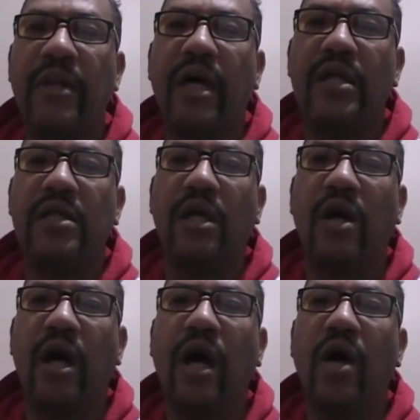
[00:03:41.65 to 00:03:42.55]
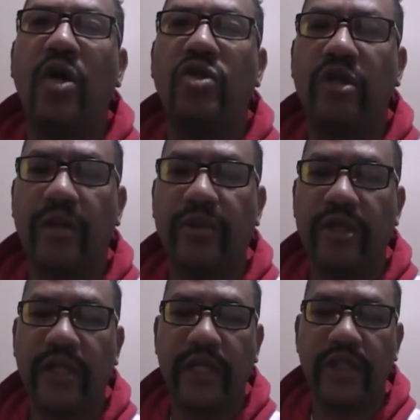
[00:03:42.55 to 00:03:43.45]
not
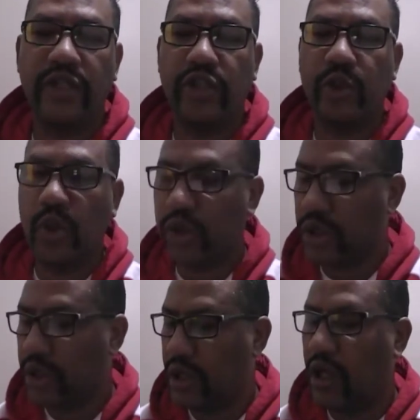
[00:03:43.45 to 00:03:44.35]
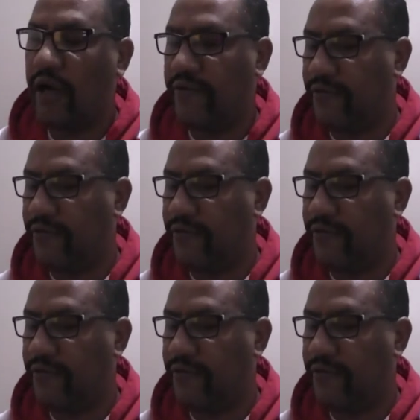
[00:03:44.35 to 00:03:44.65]
100% sure of